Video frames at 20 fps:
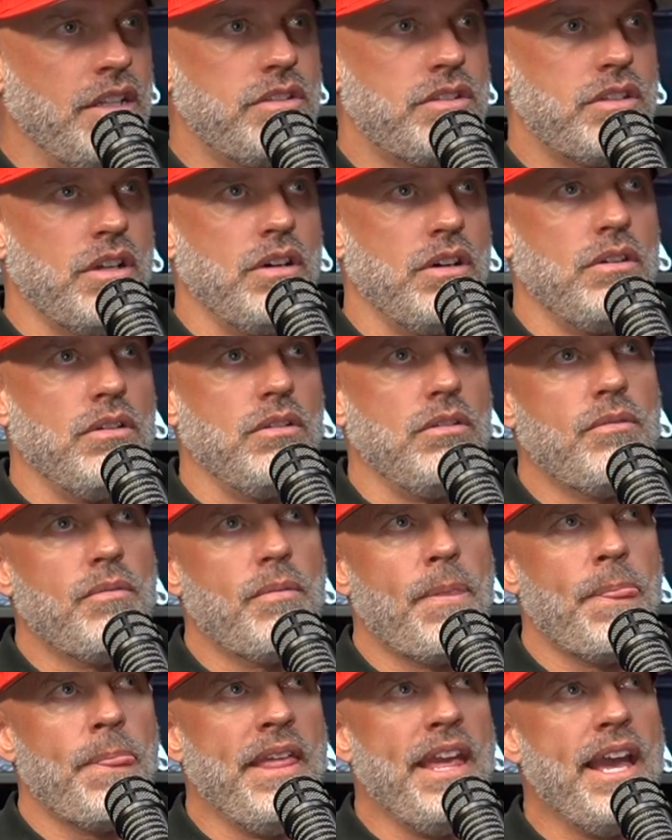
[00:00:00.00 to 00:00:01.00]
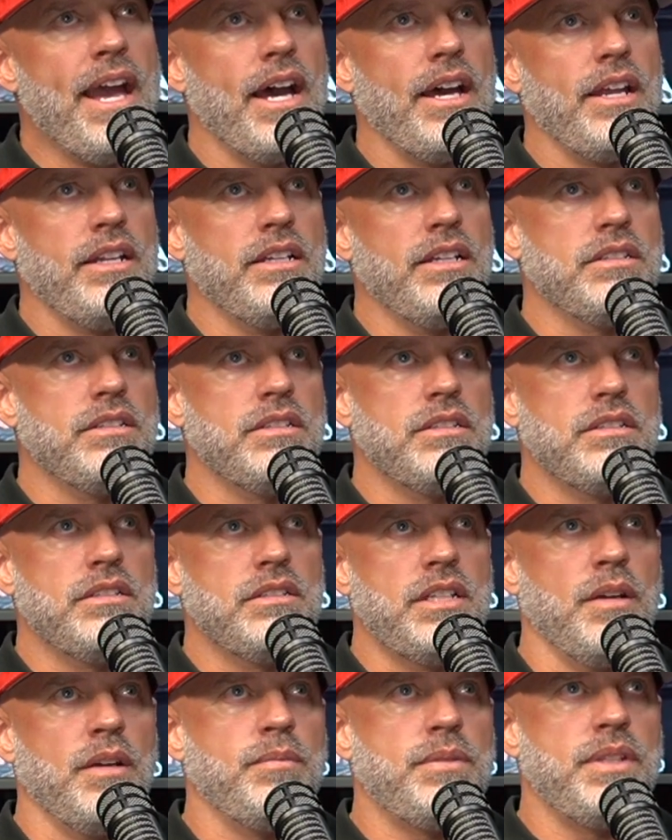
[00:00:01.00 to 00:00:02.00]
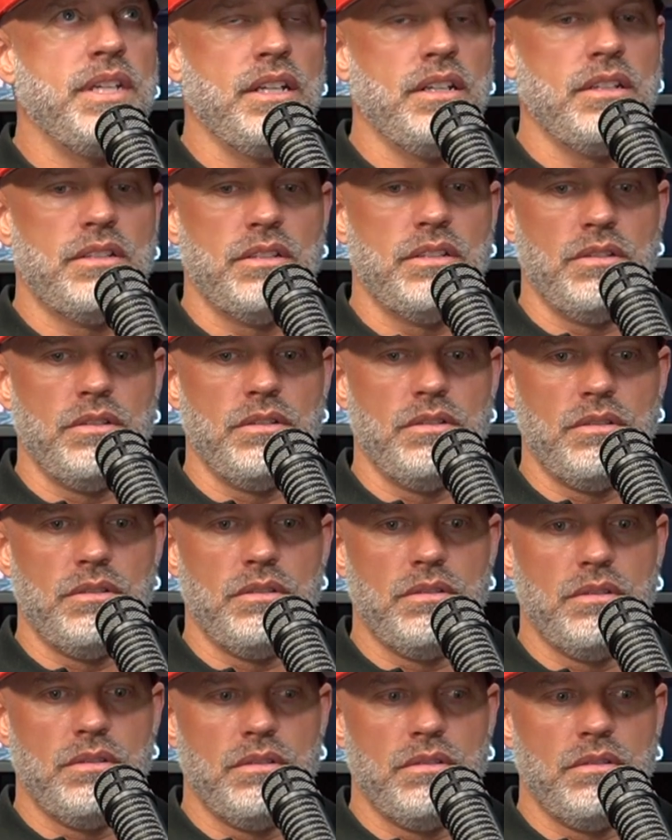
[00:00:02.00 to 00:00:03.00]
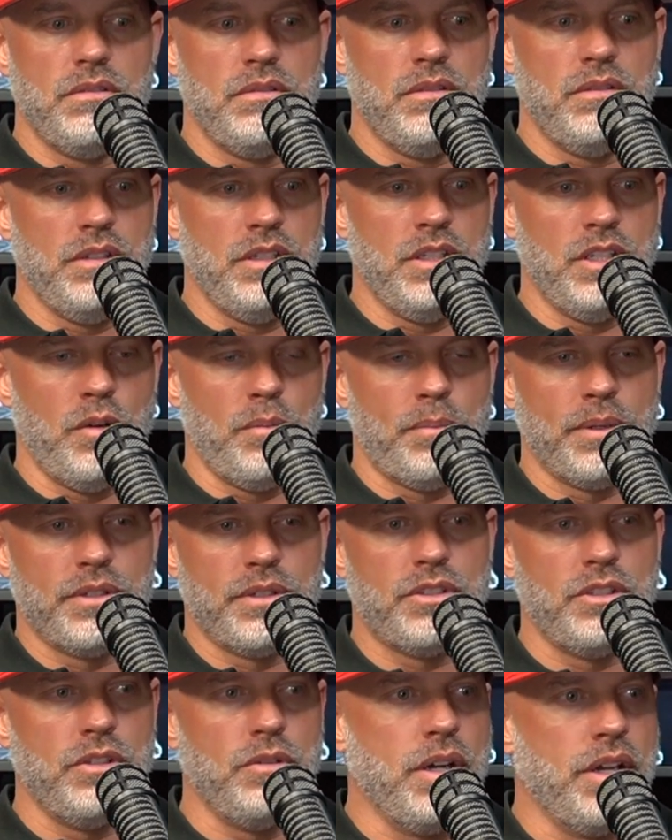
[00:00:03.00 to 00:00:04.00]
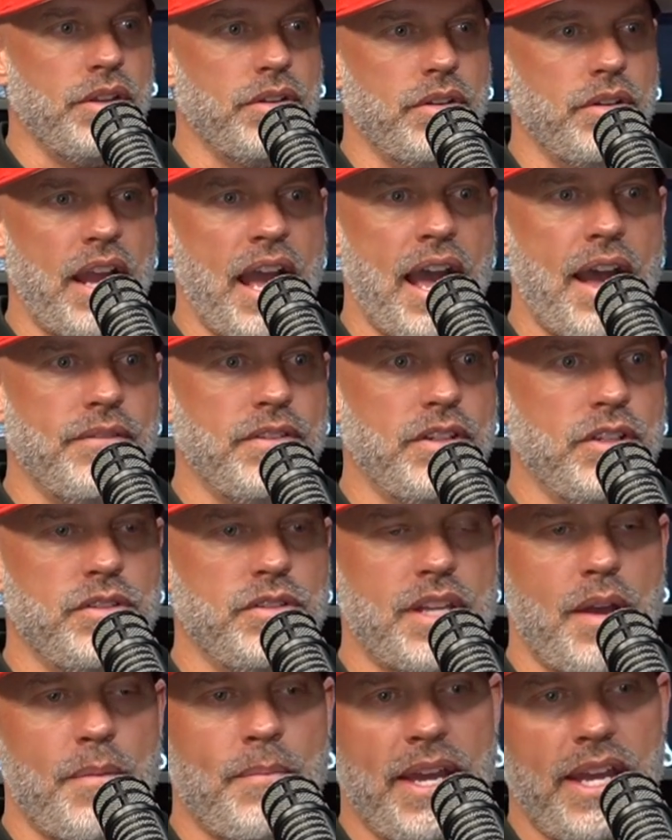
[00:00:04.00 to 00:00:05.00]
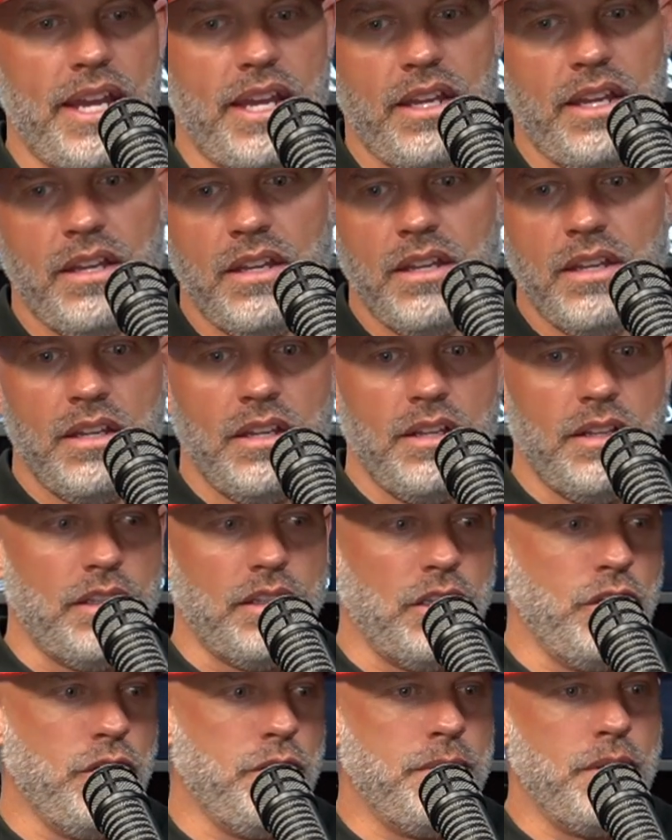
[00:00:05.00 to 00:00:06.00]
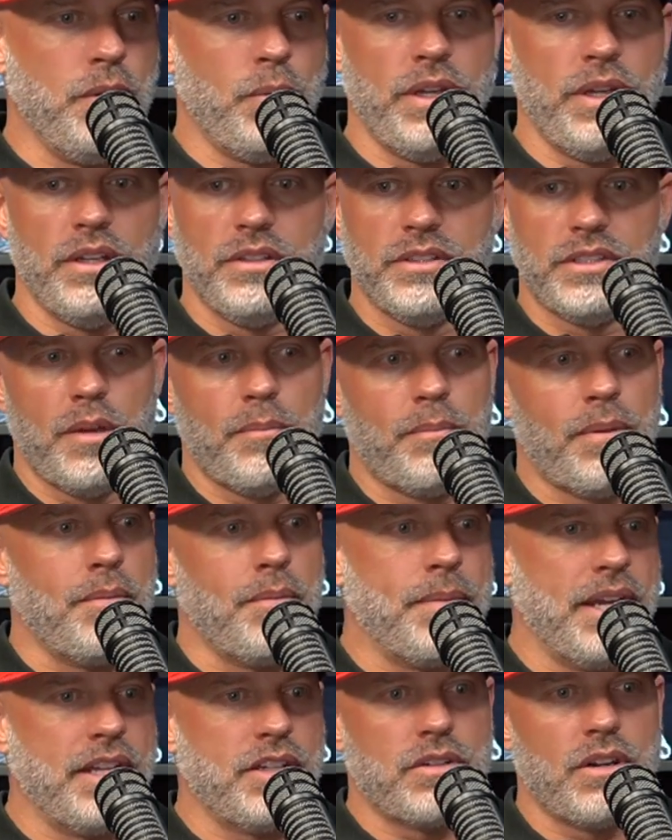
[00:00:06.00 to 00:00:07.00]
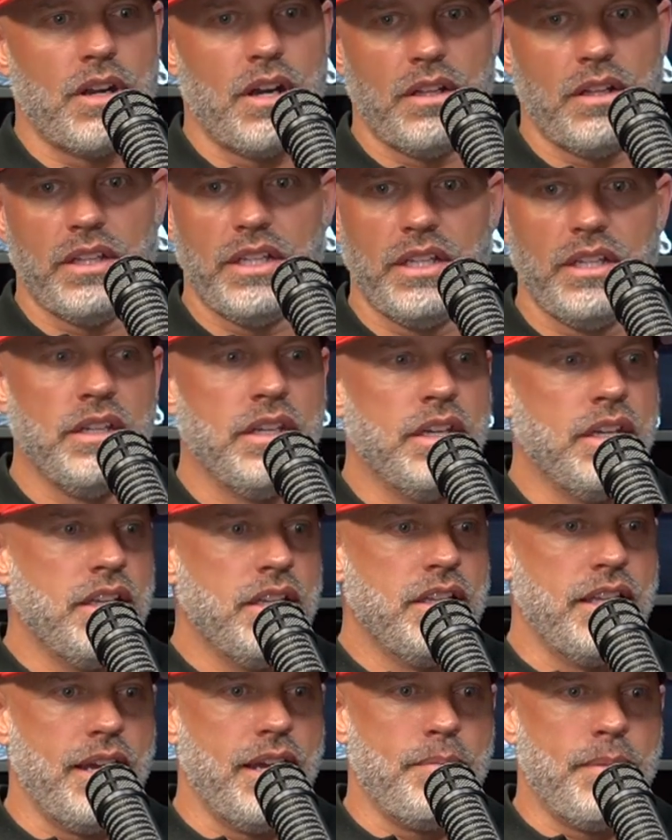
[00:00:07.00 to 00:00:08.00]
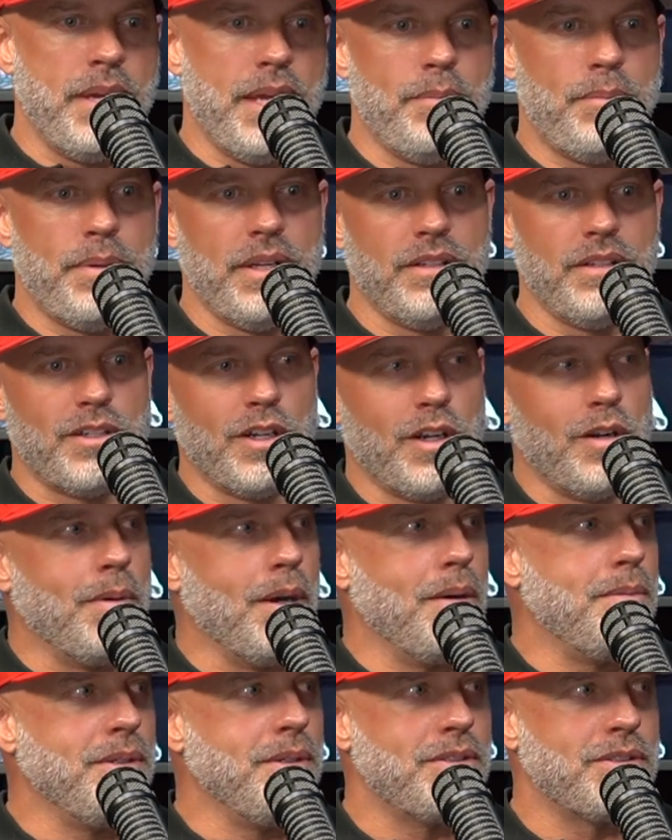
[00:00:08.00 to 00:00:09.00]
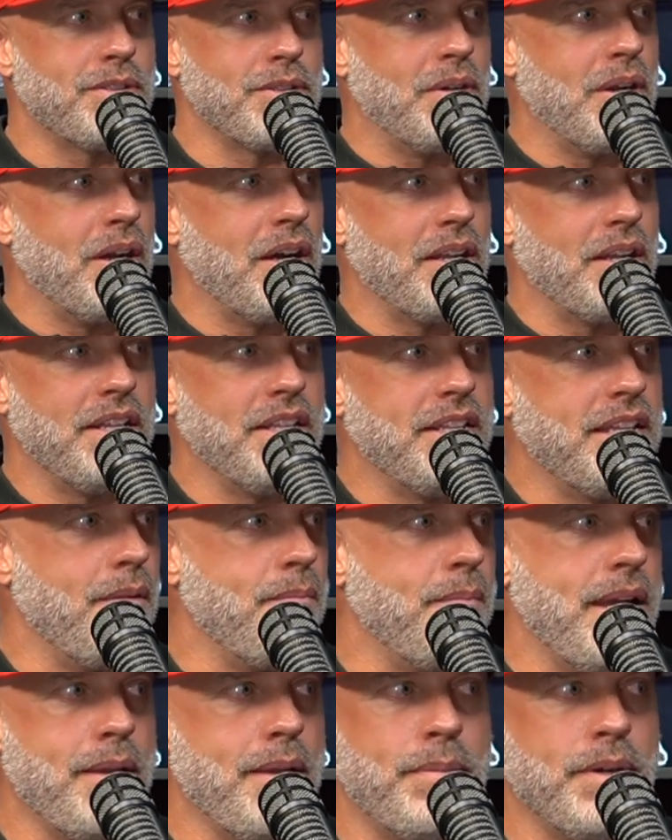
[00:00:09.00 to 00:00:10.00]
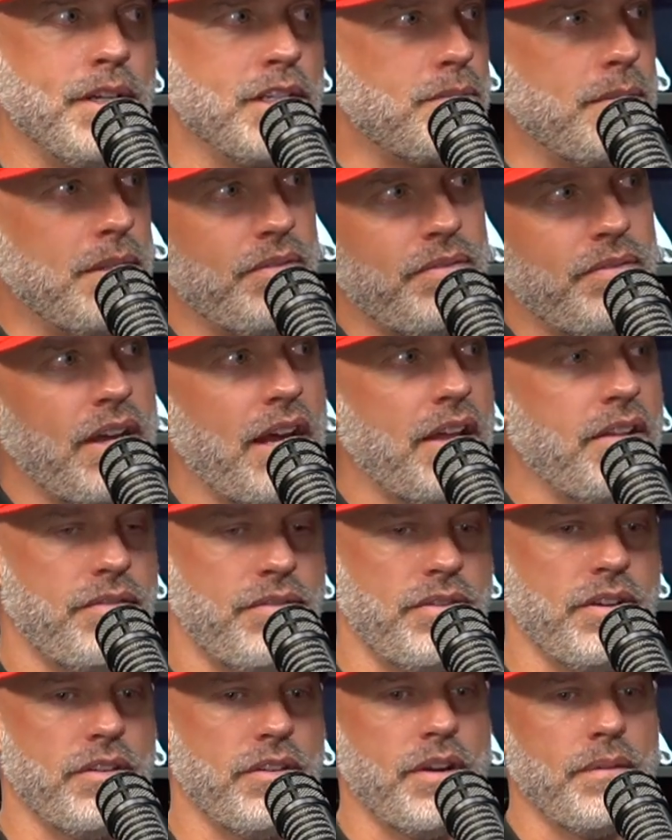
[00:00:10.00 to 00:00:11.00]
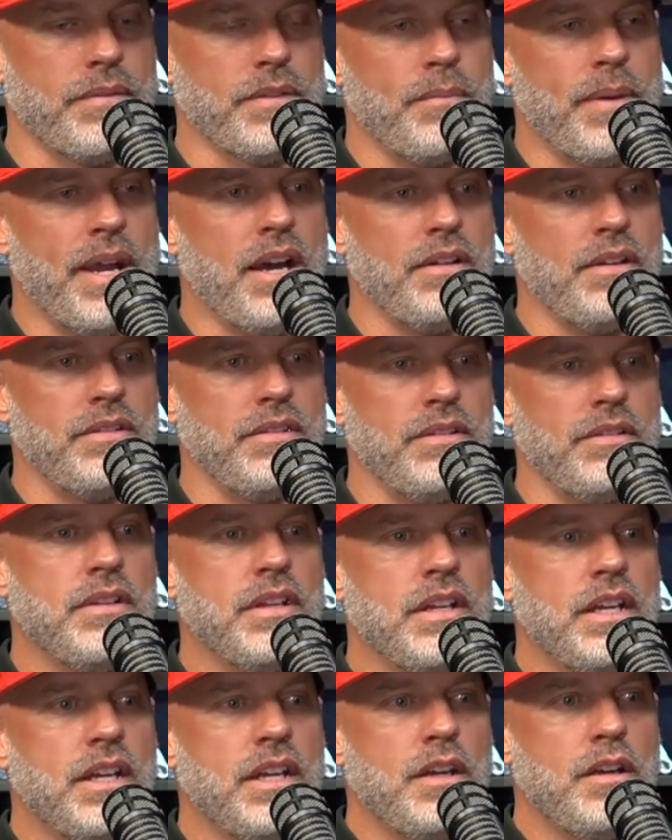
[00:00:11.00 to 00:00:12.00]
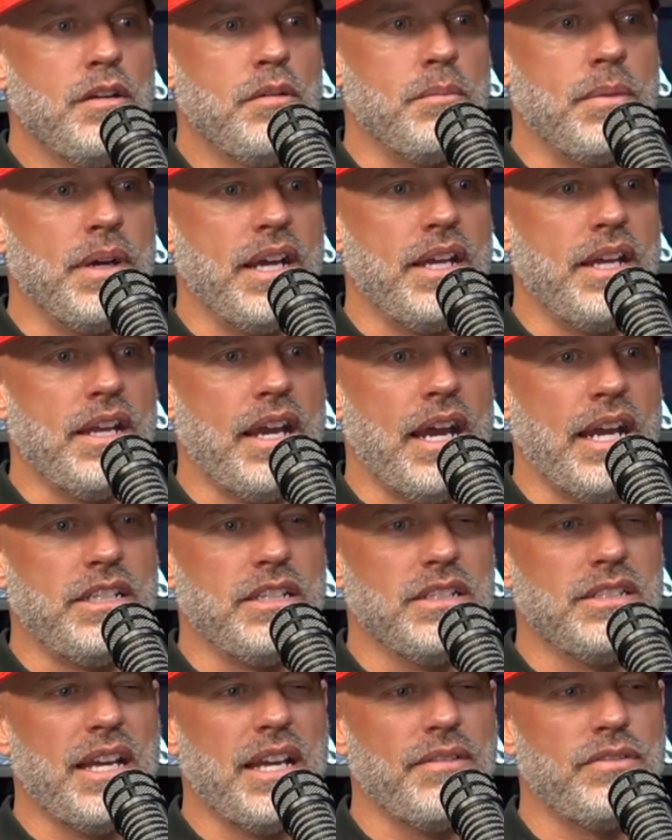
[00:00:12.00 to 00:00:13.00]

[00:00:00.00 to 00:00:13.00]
so, yeah, it is tempting to, pursue other avenues that may lube the wheels up on my trolley, that may put a turbo booster on it, that may push me further up the mountain. But I just have